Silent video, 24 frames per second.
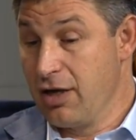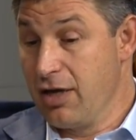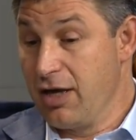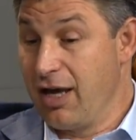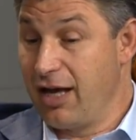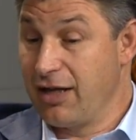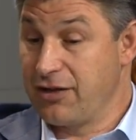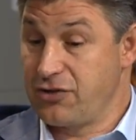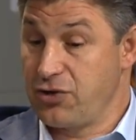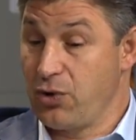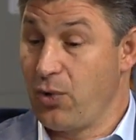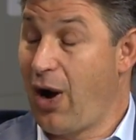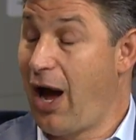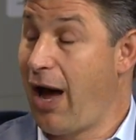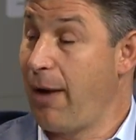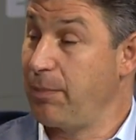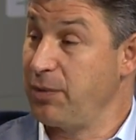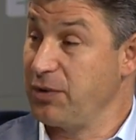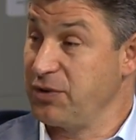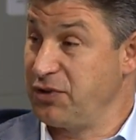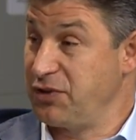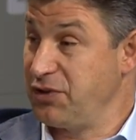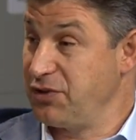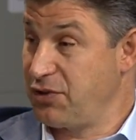It so
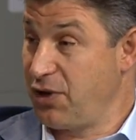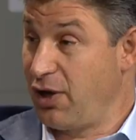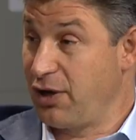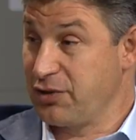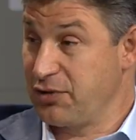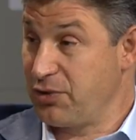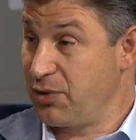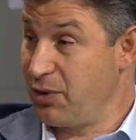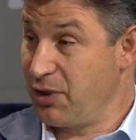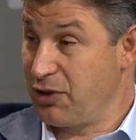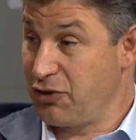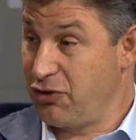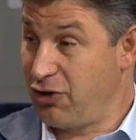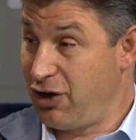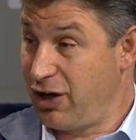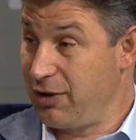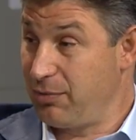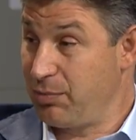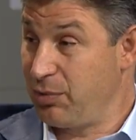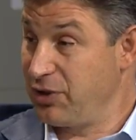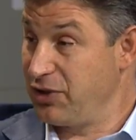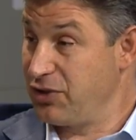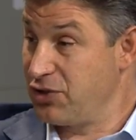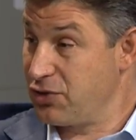happens she's also
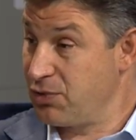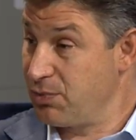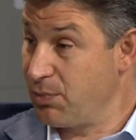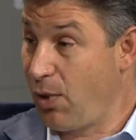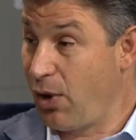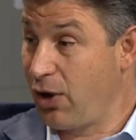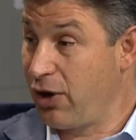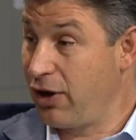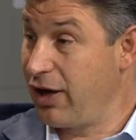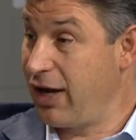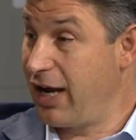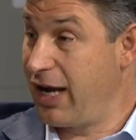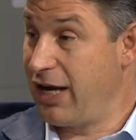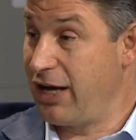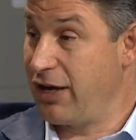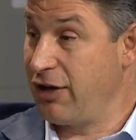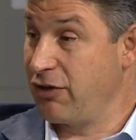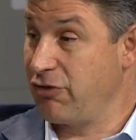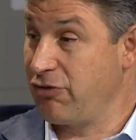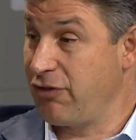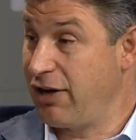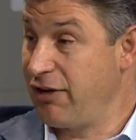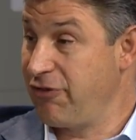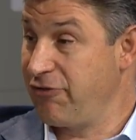incredibly smart and a
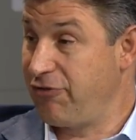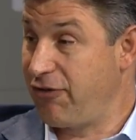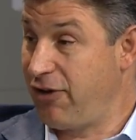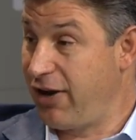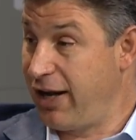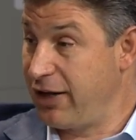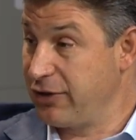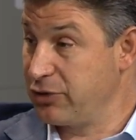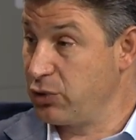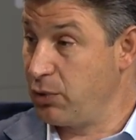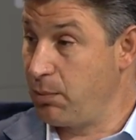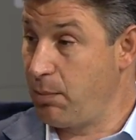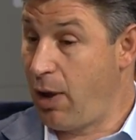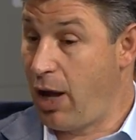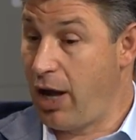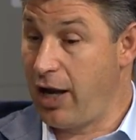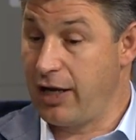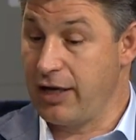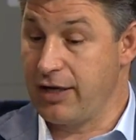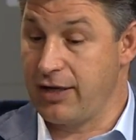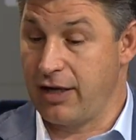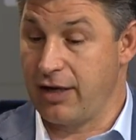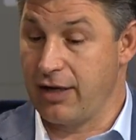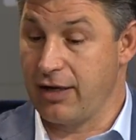great financial
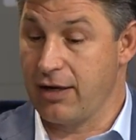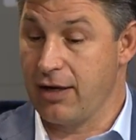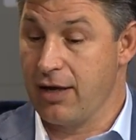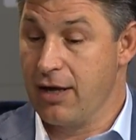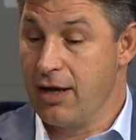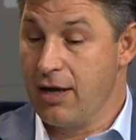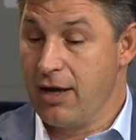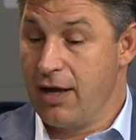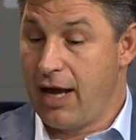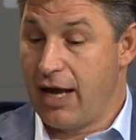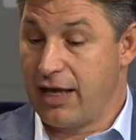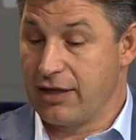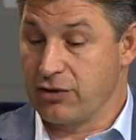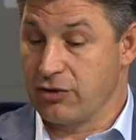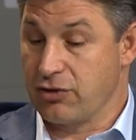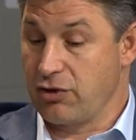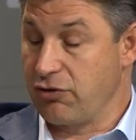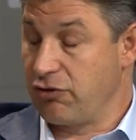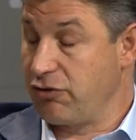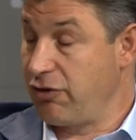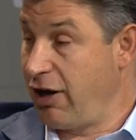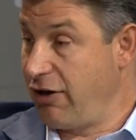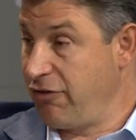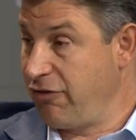mind and has a
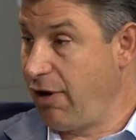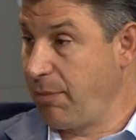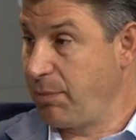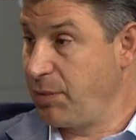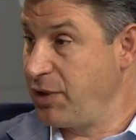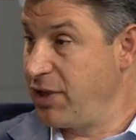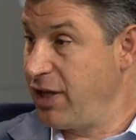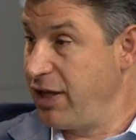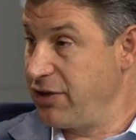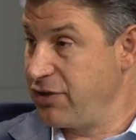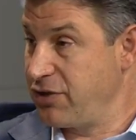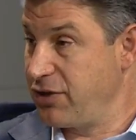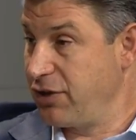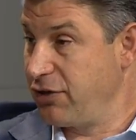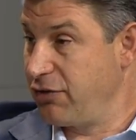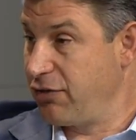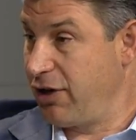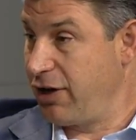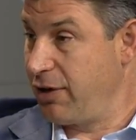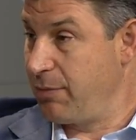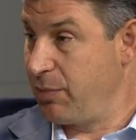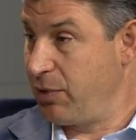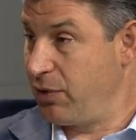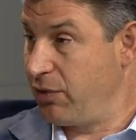great reputation and
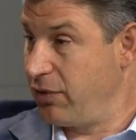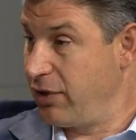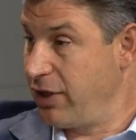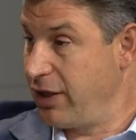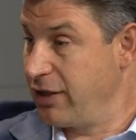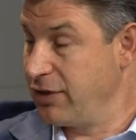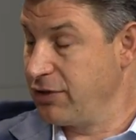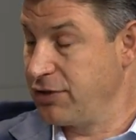credibility, and